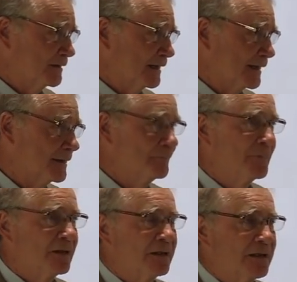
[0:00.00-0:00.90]
today
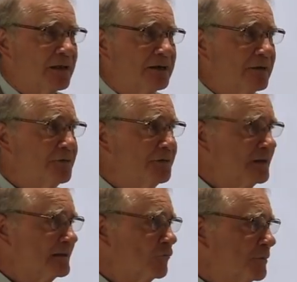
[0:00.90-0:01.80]
and
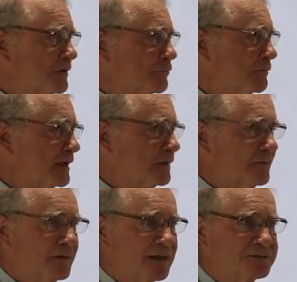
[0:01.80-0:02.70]
everything that will be created in
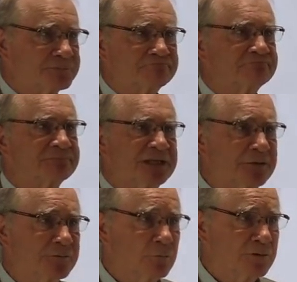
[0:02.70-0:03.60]
the next
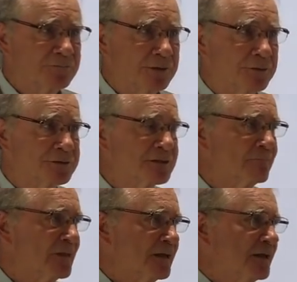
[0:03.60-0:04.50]
10 or 12 years
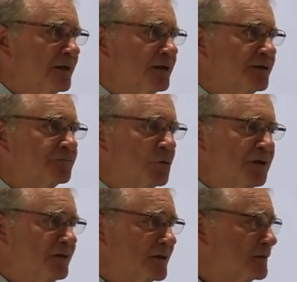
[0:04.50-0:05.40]
is
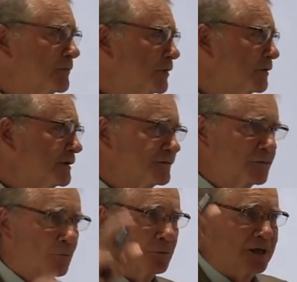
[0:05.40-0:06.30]
within the community is
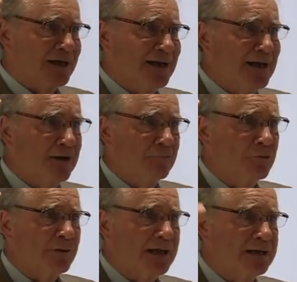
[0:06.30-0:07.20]
called
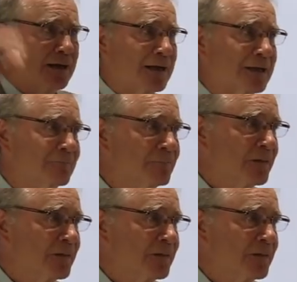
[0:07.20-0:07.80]
narrow AI.